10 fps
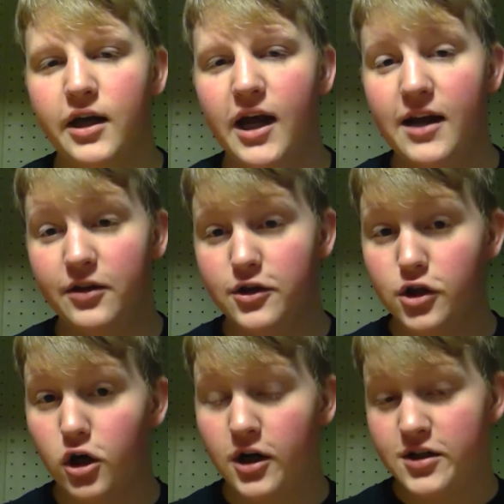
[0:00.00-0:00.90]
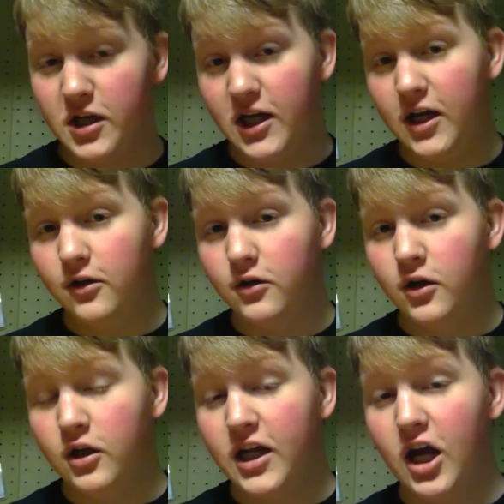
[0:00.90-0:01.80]
And there's haunts in
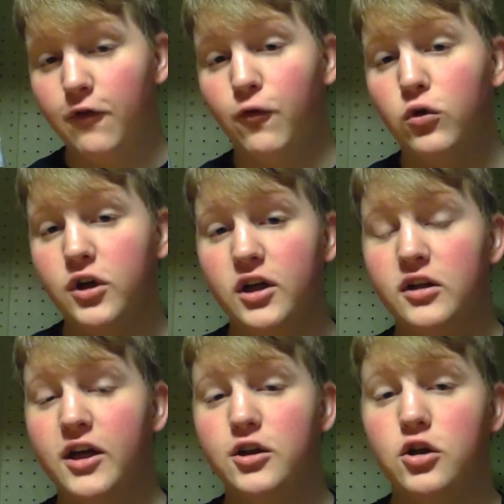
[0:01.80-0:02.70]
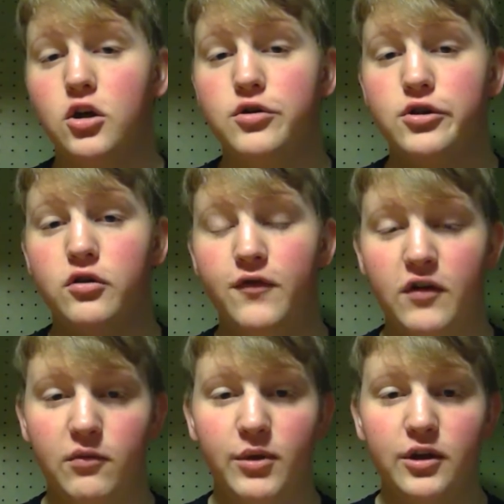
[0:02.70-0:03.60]
California I'd like to go to. I've
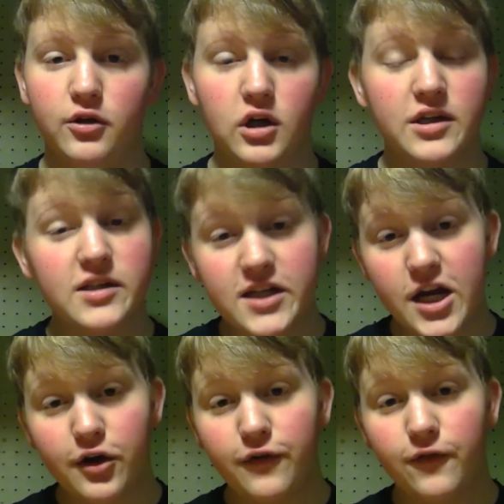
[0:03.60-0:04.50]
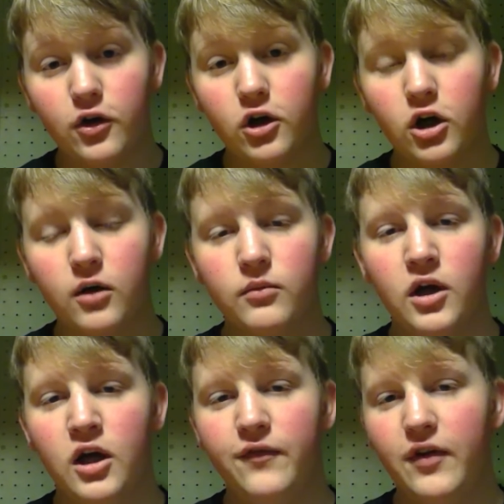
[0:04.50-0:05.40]
never been to Knott's Scary Farm.
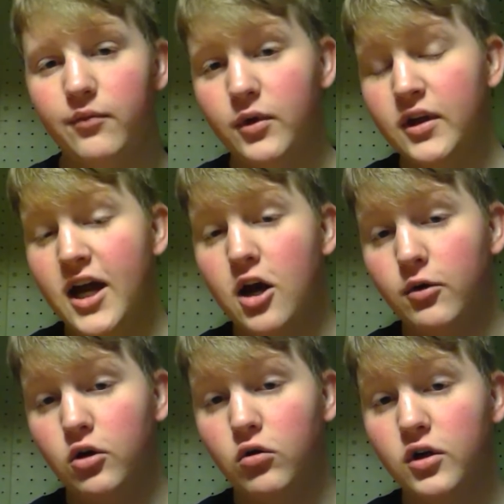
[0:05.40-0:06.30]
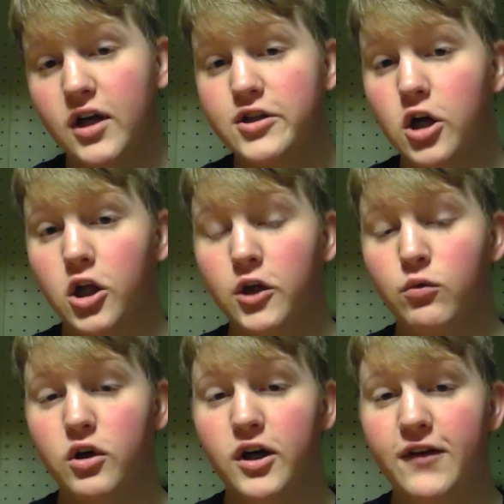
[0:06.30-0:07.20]
Never been to Halloween Horror Nights
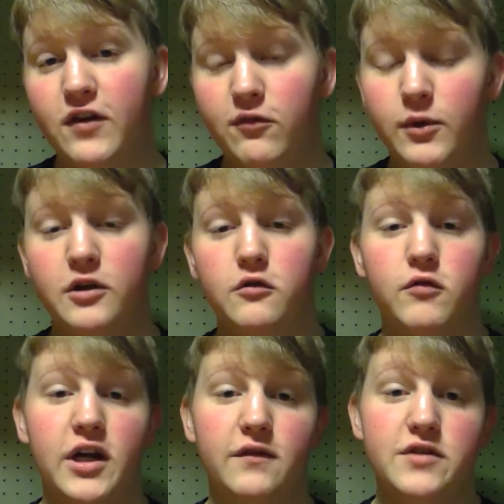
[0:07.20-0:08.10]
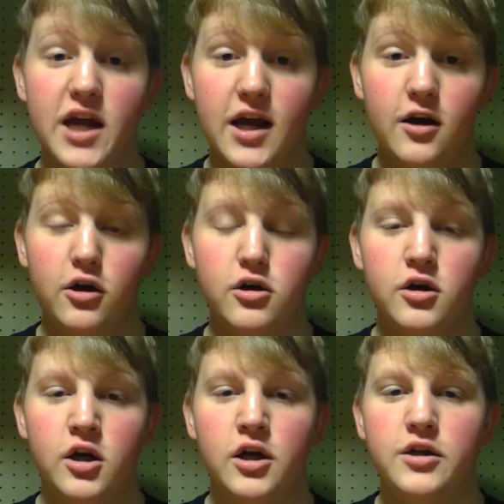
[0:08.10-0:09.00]
Hollywood. I've never been to the Reign of Terror.
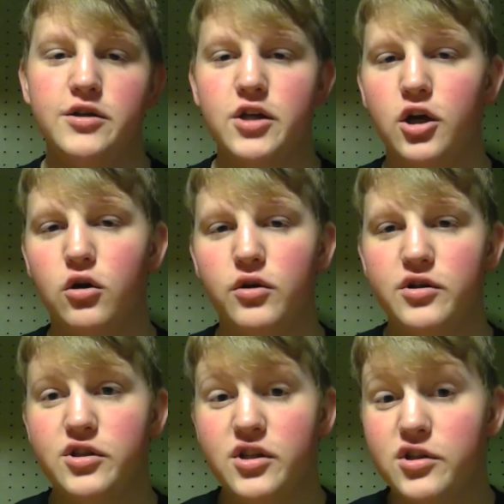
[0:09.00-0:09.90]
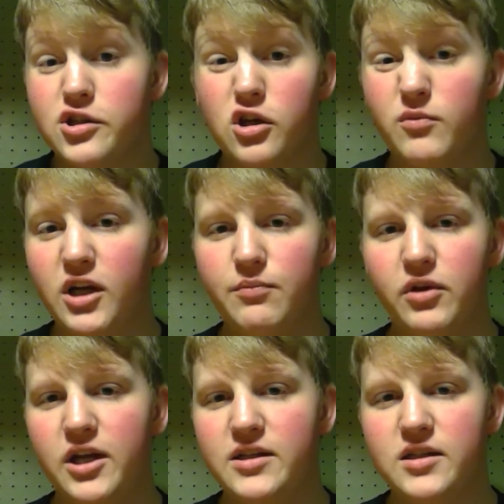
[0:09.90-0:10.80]
So there's just so many
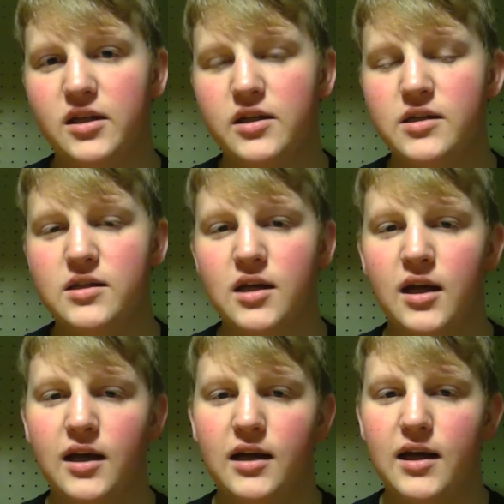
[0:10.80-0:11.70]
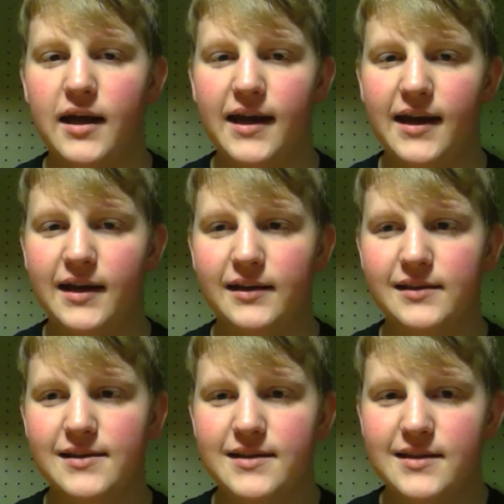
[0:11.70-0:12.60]
places
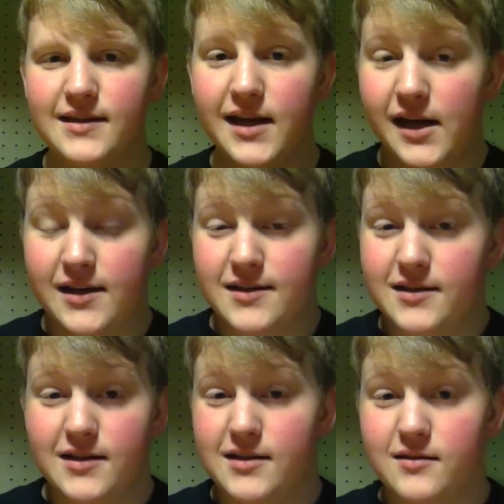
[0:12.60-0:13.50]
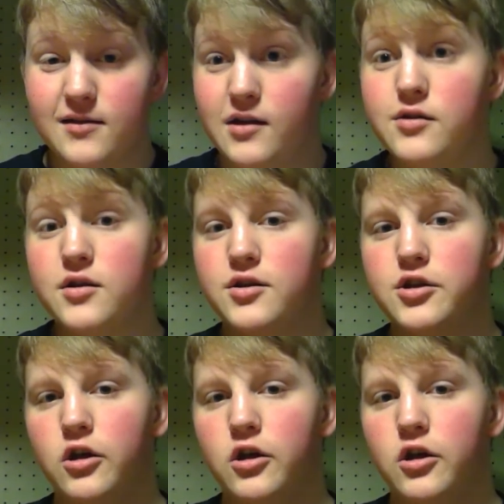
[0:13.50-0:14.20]
and yeah, it's just there's just